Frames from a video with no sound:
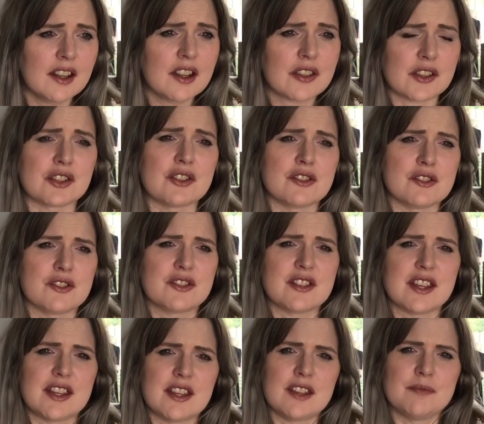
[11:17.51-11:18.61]
There's
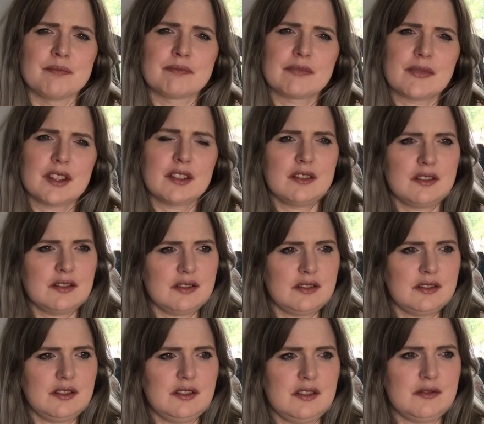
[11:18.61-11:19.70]
the
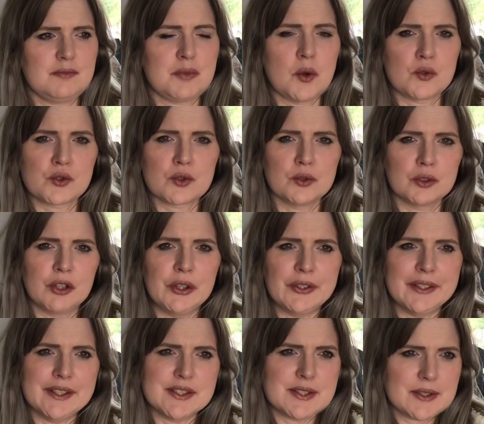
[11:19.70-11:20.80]
posts going around
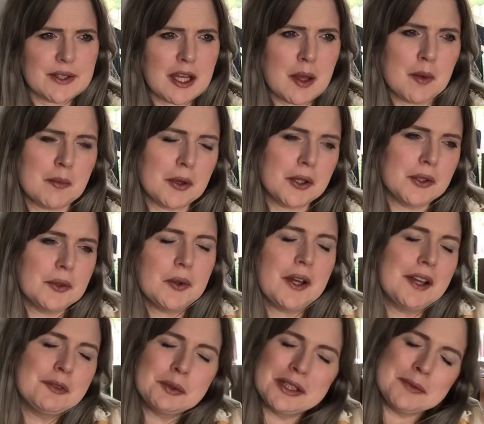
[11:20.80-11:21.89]
on Instagram about, you know, how
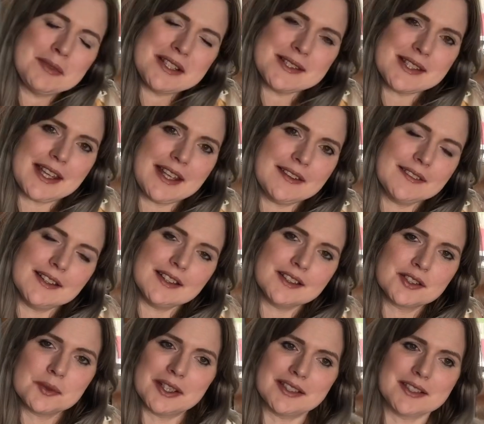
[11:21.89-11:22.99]
everyone have been saying that
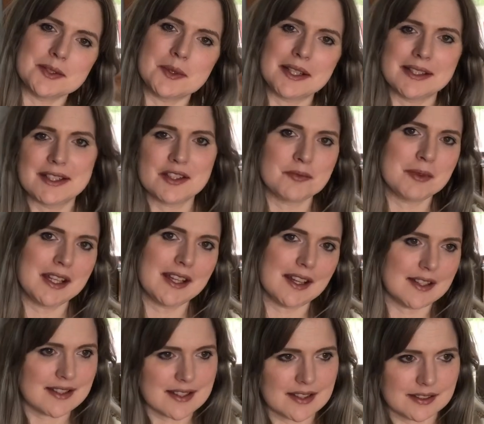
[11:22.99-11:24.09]
2020 should be
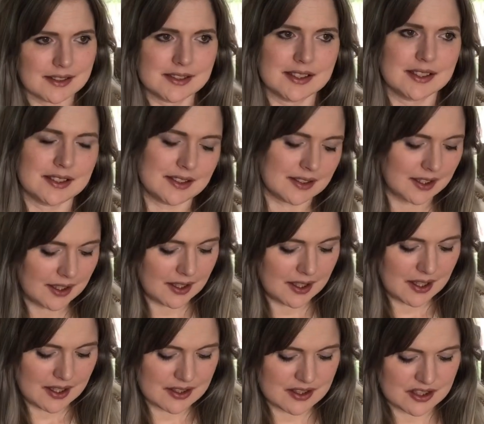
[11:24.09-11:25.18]
cancelled and
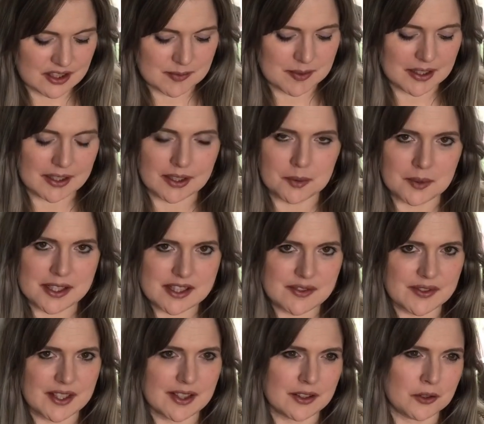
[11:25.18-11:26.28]
it's just been like a waste of a
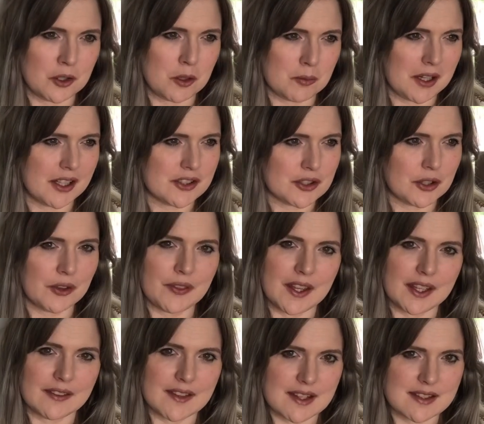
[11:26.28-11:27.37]
year and all, but I do
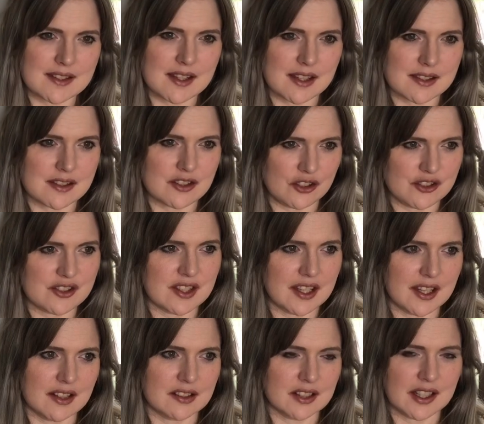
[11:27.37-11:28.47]
think this is just the
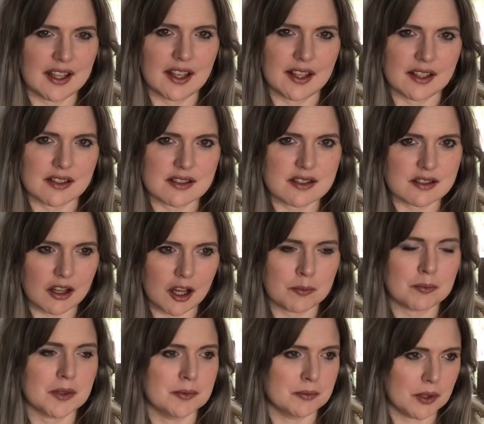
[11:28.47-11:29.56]
year to kind of stop
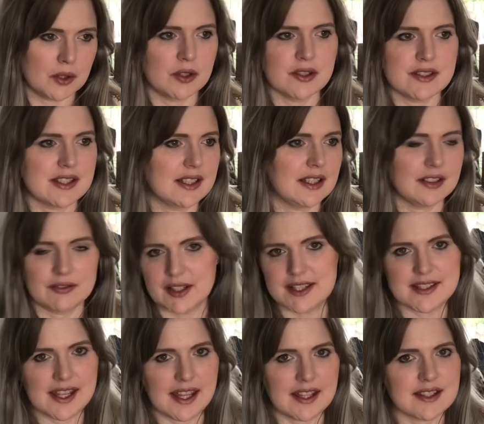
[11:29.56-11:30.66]
and pause and hit
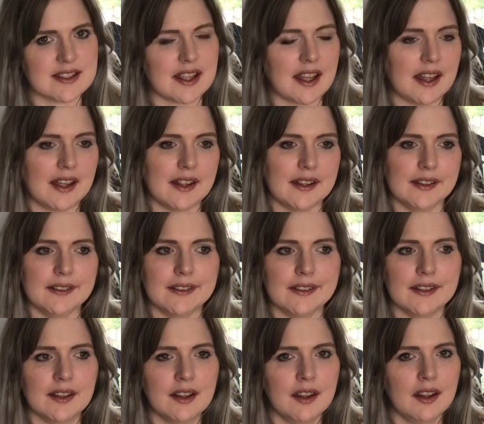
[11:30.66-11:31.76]
reset and
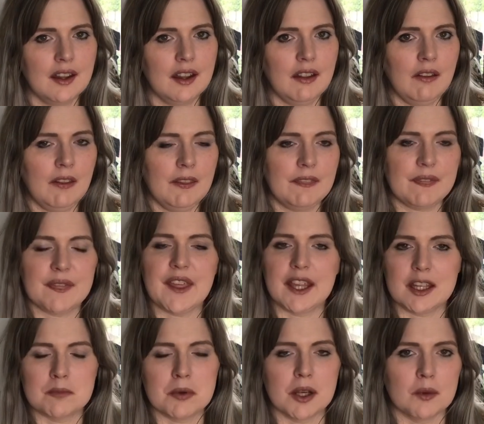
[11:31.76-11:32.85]
think
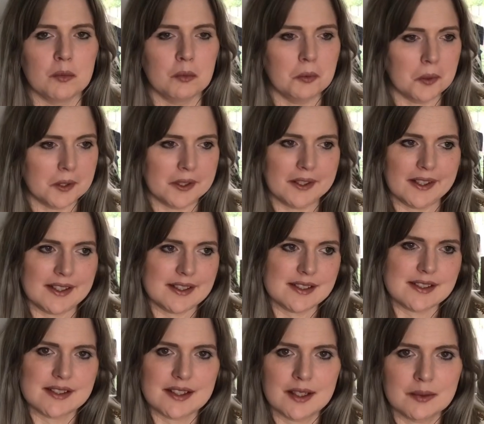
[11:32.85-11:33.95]
about what it is
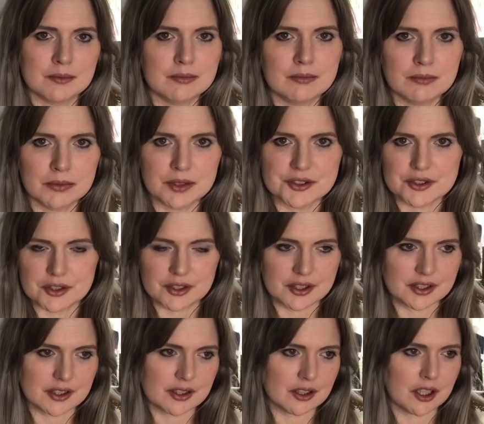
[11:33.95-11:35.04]
that we're doing
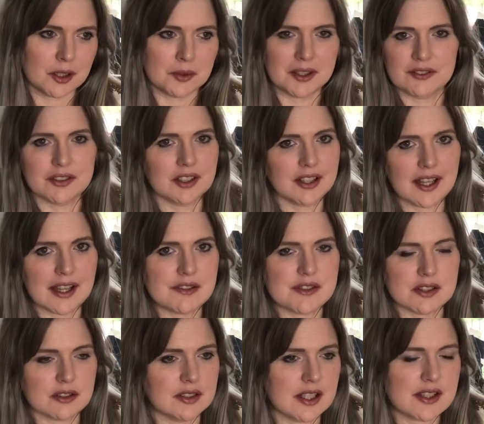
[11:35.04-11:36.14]
and how we're living our lives and
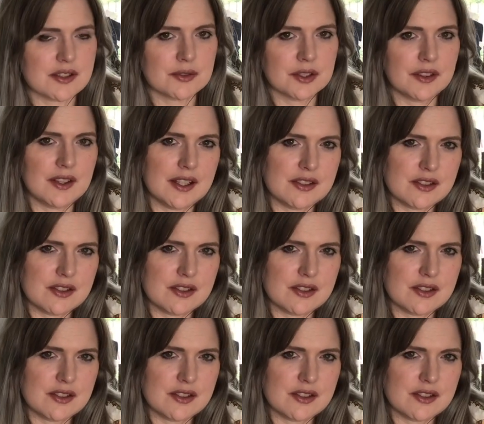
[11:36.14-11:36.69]
all that sort of thing.